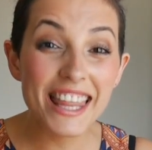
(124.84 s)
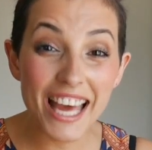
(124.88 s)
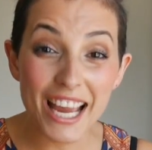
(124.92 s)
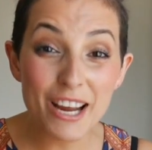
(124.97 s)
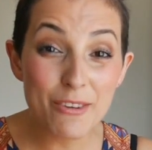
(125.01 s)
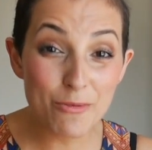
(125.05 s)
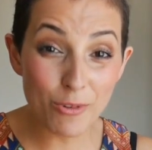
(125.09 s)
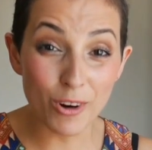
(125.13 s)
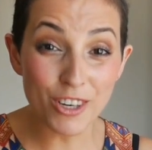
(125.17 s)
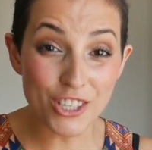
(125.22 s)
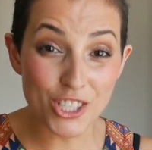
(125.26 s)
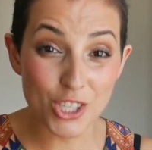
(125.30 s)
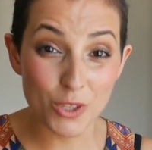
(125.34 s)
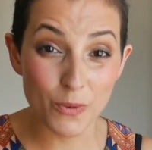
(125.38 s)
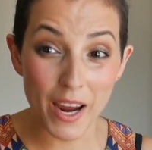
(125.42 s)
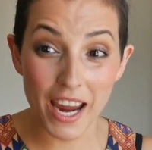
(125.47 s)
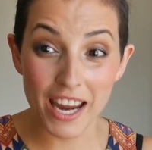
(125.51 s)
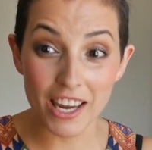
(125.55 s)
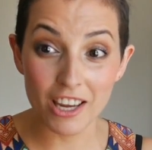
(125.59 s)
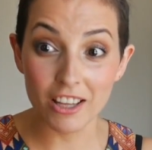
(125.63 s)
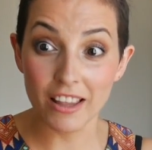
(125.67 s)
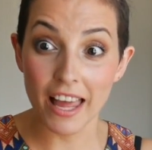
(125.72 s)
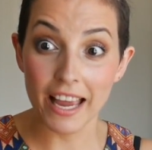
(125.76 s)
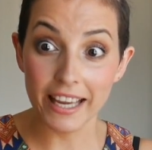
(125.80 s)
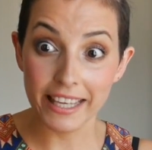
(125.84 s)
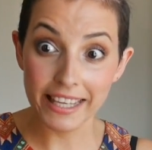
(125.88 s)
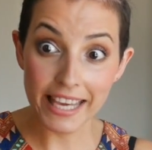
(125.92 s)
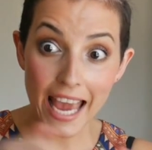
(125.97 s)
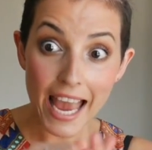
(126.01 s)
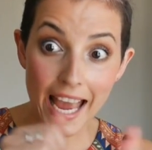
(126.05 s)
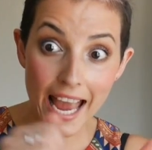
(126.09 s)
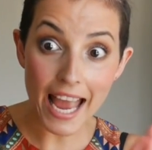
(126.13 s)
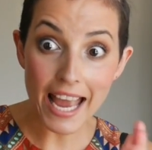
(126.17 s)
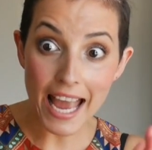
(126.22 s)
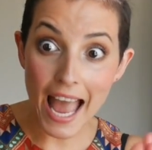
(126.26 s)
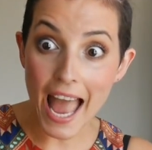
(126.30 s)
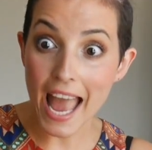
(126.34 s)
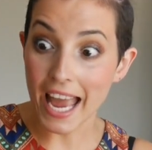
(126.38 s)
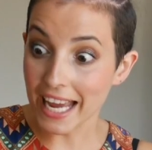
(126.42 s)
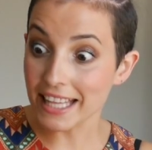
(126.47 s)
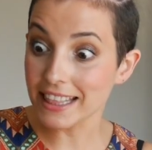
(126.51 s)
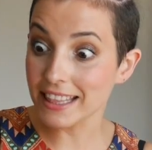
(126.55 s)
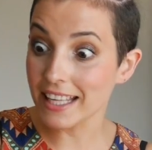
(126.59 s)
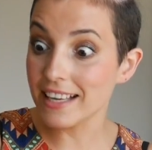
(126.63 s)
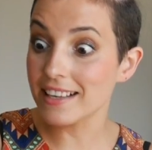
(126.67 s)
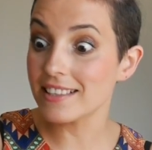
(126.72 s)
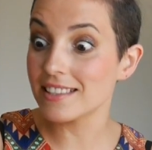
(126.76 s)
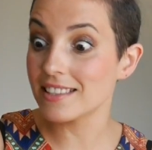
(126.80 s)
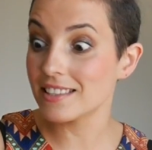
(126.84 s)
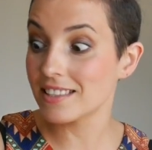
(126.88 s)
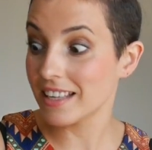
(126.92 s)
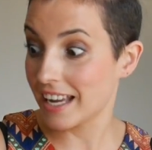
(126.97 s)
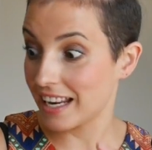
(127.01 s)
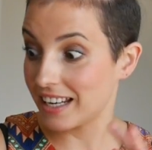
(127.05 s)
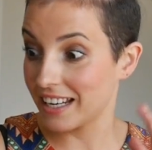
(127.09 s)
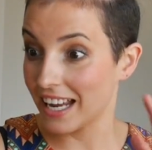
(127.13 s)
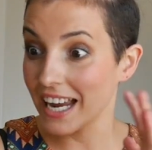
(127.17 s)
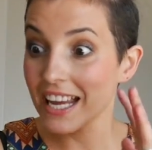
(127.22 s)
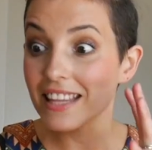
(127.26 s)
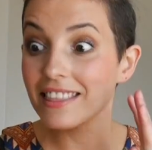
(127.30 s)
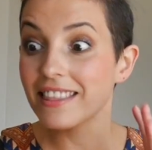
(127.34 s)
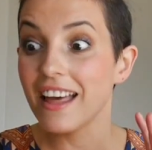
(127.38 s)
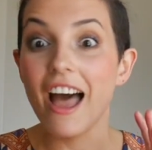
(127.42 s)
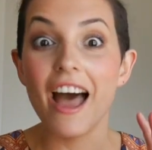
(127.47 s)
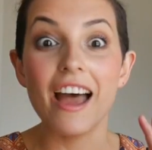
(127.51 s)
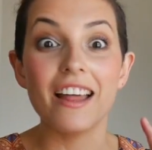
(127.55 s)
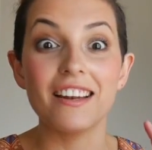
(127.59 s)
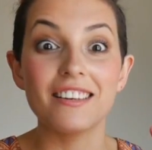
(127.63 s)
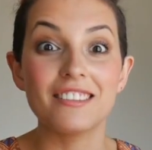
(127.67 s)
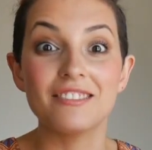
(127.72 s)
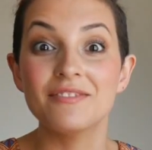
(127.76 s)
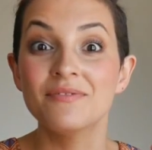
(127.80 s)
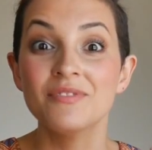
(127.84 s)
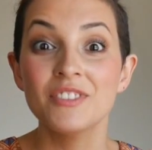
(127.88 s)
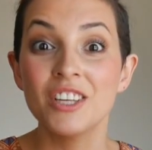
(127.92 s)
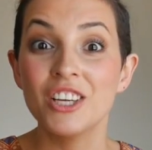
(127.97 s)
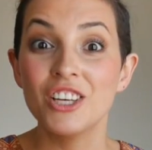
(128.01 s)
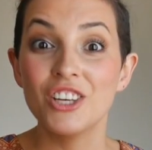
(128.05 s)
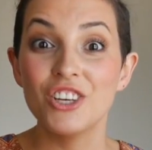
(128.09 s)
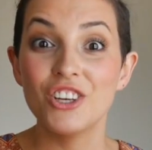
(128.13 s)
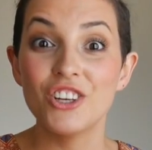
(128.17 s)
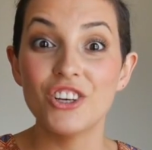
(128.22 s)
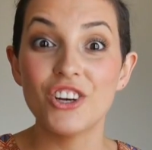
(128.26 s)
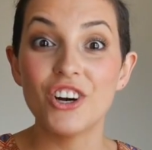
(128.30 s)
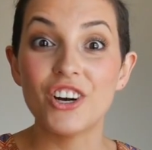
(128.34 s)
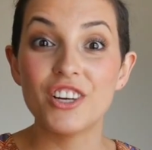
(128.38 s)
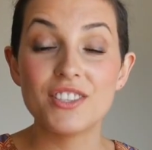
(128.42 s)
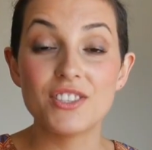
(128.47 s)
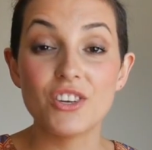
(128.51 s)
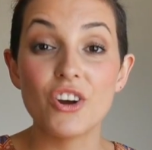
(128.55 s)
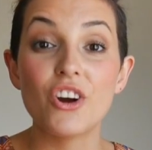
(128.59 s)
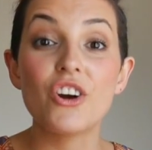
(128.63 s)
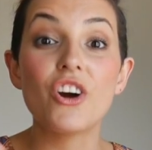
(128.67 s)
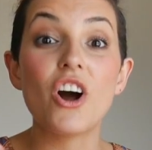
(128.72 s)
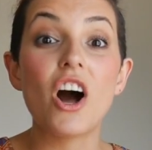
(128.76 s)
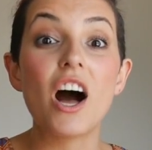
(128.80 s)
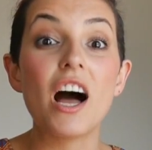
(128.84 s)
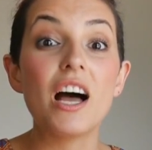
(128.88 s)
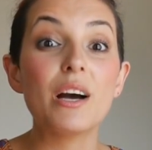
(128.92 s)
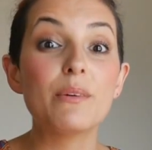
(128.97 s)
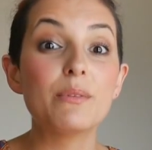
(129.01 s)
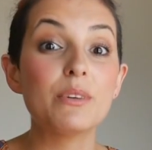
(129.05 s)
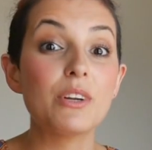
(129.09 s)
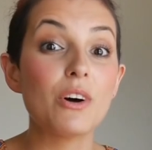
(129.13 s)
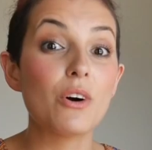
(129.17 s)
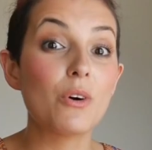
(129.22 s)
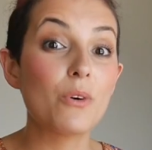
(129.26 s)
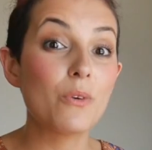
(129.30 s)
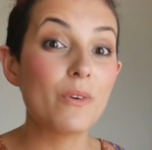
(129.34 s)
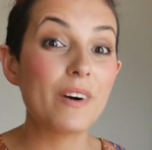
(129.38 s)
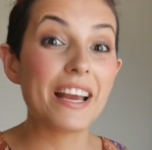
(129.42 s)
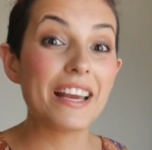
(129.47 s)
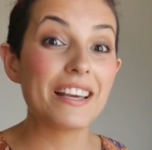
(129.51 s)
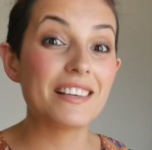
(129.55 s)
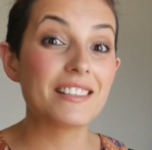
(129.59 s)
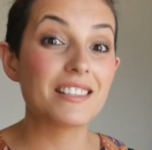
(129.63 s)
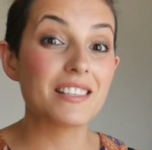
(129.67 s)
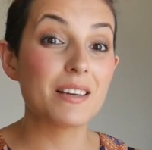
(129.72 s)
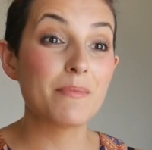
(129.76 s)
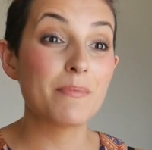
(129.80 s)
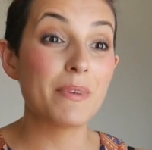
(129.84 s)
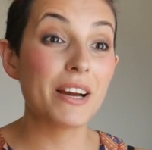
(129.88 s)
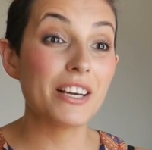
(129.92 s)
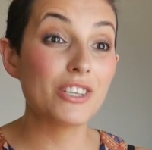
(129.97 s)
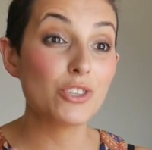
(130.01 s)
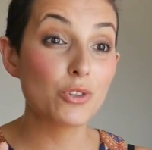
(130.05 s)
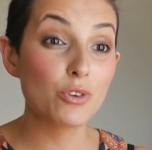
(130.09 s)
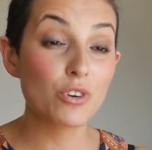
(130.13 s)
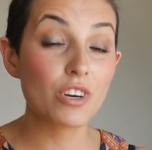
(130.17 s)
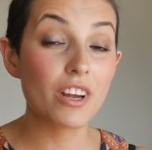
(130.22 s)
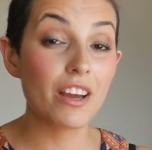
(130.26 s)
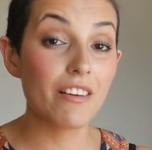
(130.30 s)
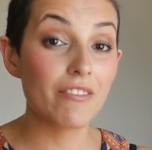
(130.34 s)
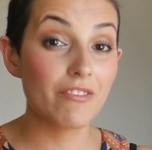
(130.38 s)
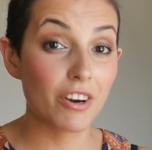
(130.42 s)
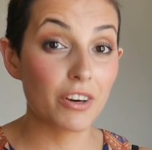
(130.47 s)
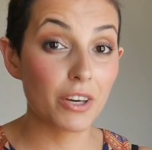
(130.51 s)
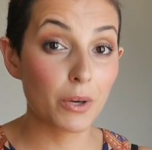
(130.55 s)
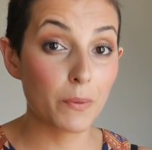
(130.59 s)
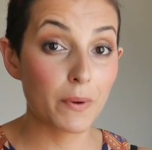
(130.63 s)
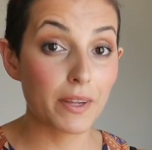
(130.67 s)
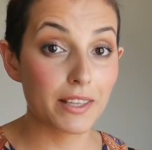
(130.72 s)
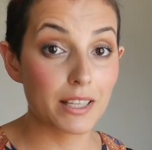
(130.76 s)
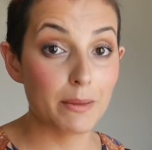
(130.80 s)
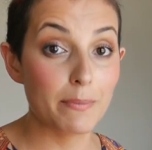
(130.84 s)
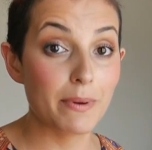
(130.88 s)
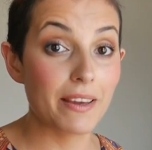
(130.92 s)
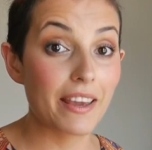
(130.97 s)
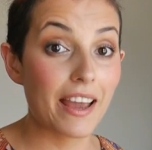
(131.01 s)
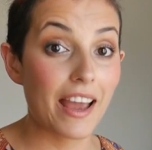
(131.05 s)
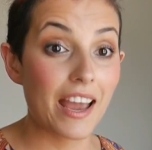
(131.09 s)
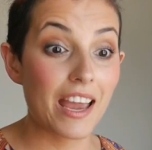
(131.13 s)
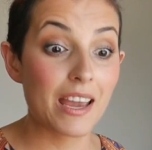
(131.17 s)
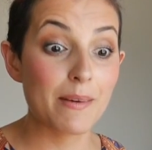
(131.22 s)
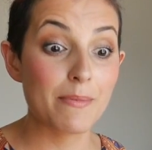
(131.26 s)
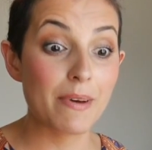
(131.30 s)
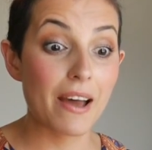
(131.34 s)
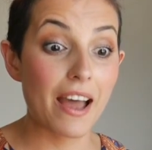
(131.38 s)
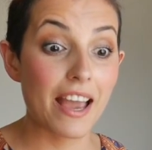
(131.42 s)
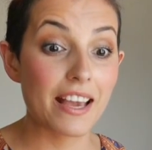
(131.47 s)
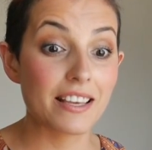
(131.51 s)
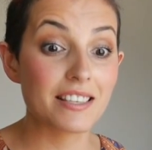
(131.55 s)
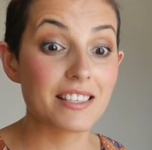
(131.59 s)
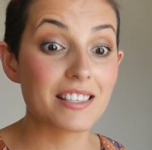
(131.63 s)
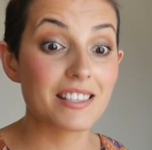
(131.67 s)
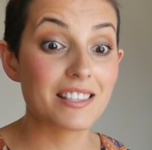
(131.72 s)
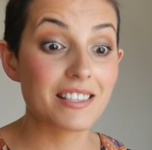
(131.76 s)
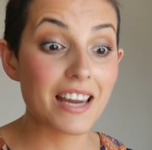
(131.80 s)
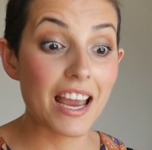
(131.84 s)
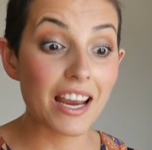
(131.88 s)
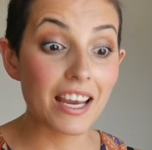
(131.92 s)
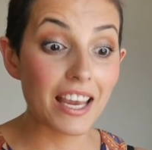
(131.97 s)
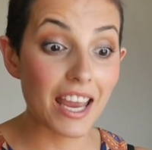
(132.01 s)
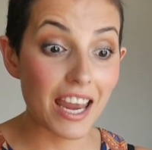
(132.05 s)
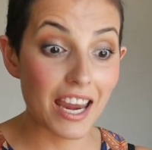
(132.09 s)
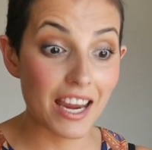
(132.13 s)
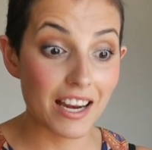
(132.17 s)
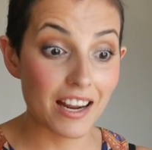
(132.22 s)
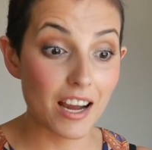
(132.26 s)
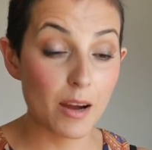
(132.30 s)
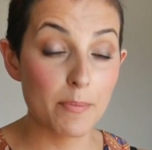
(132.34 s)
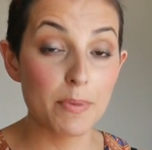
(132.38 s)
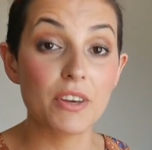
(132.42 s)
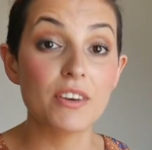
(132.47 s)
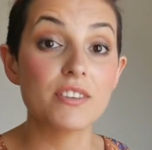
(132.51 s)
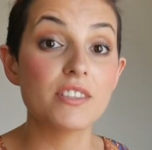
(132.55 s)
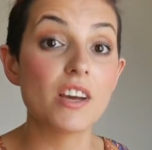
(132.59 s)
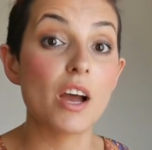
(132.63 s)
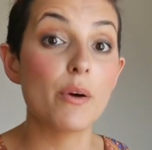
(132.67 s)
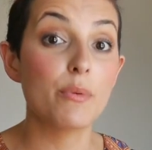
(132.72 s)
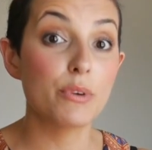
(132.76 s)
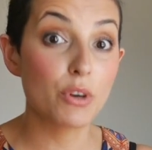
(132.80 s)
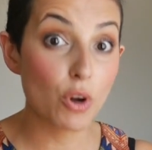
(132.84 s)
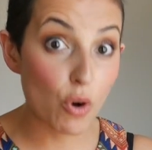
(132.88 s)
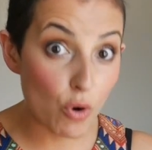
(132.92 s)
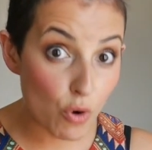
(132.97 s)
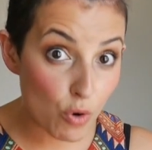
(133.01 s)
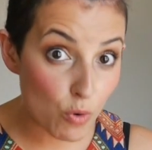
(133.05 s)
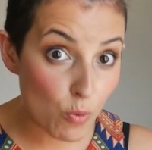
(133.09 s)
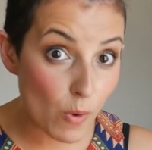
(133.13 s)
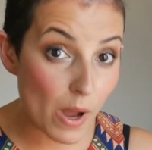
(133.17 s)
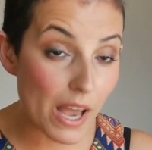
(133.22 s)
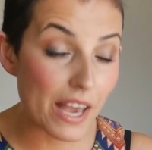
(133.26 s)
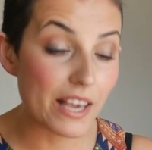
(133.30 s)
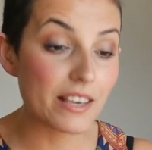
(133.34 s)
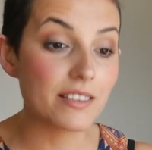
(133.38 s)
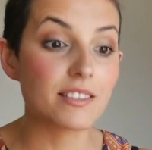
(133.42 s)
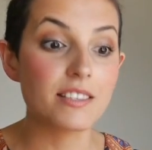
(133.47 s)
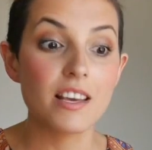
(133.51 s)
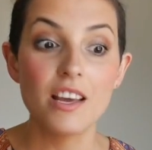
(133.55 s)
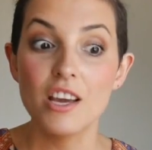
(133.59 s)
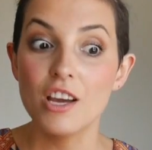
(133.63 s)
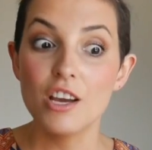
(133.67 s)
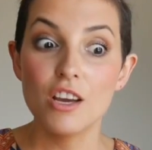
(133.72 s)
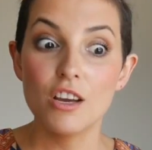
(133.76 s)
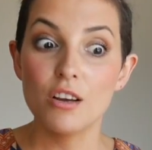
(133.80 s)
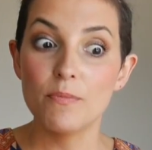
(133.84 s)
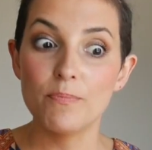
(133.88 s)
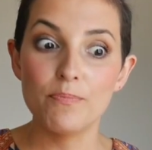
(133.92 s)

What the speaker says: they want to eat, you're like, yeah, eat this and eat that, and you know. So I would always, my daughter very quickly became a snack eater because I would always